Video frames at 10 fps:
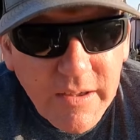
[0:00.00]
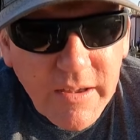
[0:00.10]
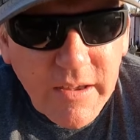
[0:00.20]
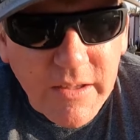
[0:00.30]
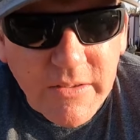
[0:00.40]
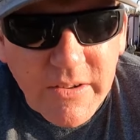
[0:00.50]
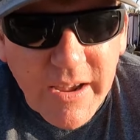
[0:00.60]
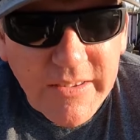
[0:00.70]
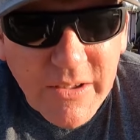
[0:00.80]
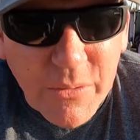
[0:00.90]
it's
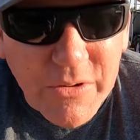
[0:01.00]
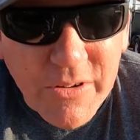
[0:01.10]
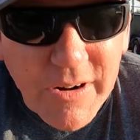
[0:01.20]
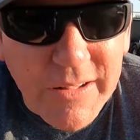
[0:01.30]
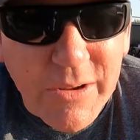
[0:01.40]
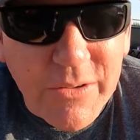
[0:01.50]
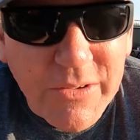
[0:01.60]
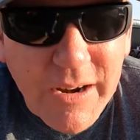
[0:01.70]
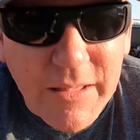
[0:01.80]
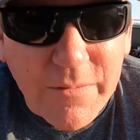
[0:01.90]
nice that we start on the
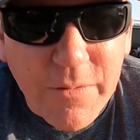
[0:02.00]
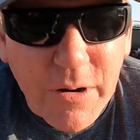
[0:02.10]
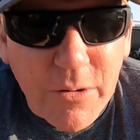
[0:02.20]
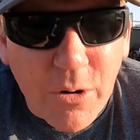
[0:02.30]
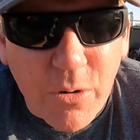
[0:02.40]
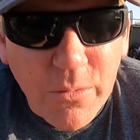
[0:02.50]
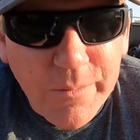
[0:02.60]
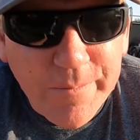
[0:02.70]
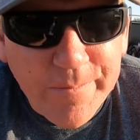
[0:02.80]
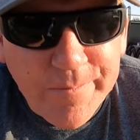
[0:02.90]
outside of the front row.
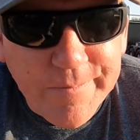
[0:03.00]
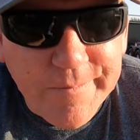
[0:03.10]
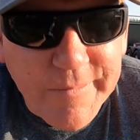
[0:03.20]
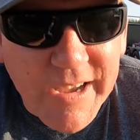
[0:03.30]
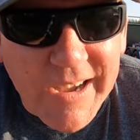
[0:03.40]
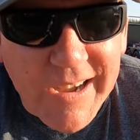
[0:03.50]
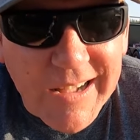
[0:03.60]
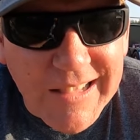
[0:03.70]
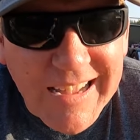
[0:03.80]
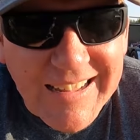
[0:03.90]

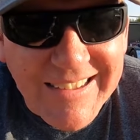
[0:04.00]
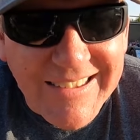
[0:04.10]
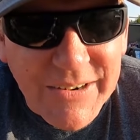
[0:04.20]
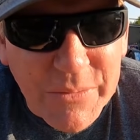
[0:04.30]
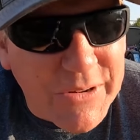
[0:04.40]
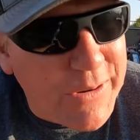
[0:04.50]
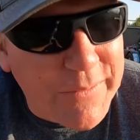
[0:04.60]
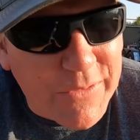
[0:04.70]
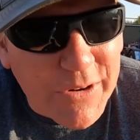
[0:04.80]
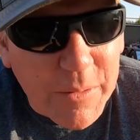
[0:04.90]
Uh, a lot easier when you
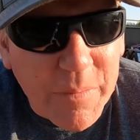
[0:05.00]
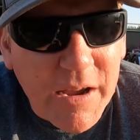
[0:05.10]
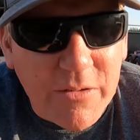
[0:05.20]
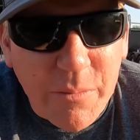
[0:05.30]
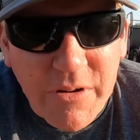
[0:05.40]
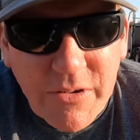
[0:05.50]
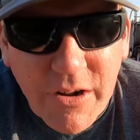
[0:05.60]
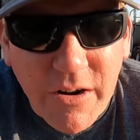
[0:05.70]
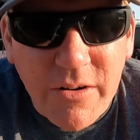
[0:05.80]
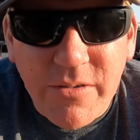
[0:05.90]
don't have to try to pass a bunch
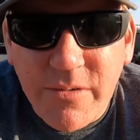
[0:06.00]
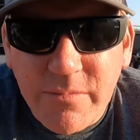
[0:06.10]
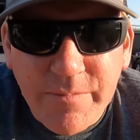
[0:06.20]
of cars.